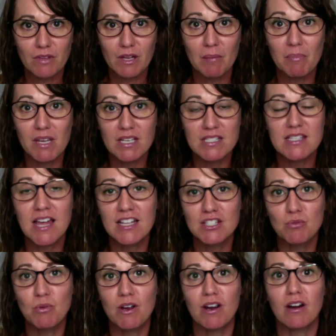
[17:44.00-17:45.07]
because
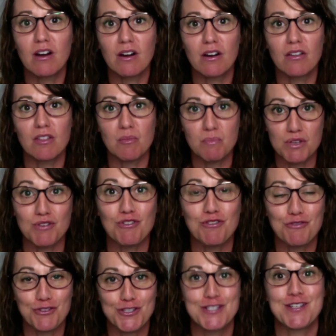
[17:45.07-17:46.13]
that's where the
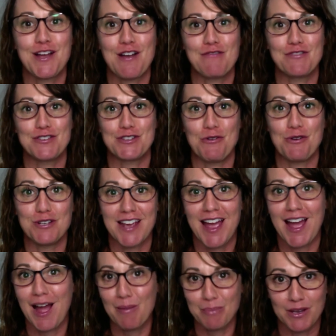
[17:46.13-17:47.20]
beautiful stuff is going to
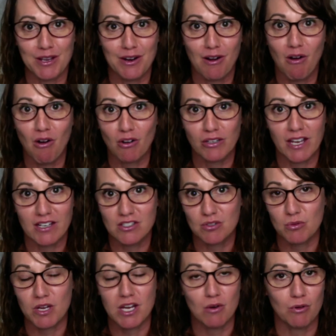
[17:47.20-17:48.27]
happen all next
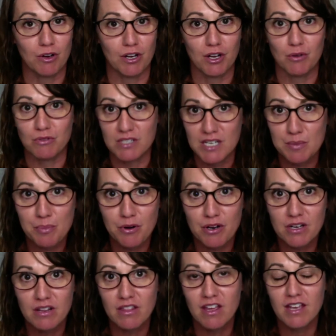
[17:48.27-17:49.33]
week. We're going to go deeper
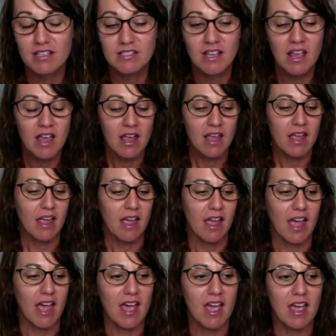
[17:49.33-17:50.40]
into this,
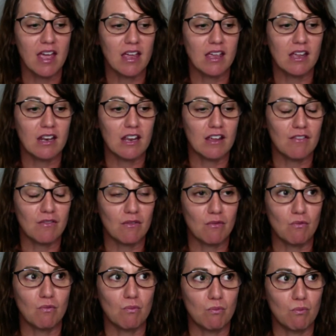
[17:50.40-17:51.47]
and if
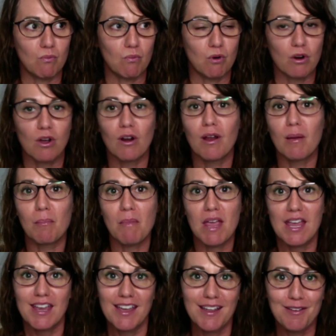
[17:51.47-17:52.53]
we're going to
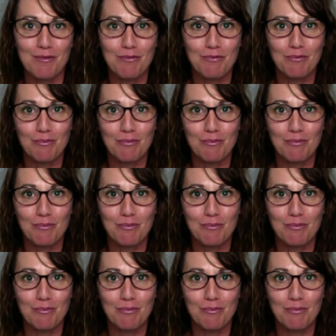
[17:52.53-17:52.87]
make it